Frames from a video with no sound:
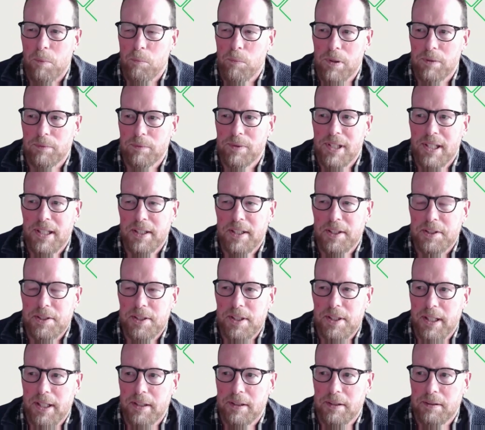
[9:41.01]
we're really
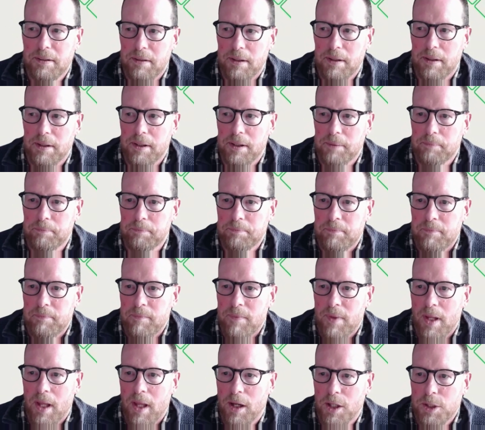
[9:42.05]
seeing,
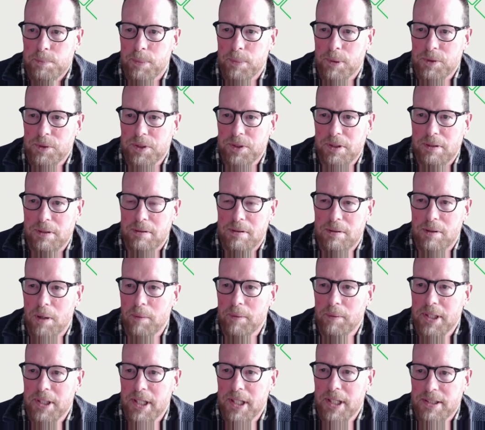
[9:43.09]
I suppose, a
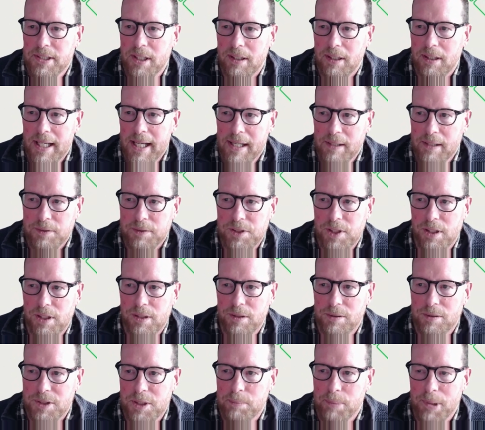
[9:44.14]
growing need to lay out
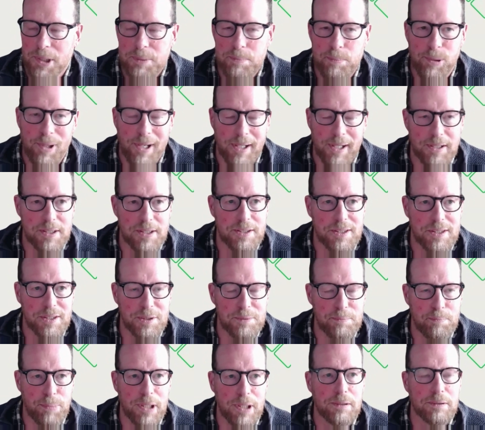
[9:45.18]
security best
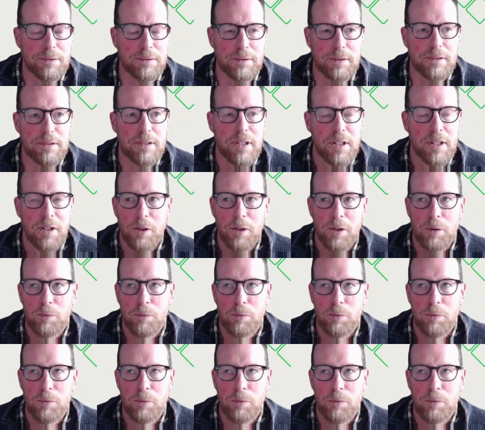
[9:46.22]
practices beyond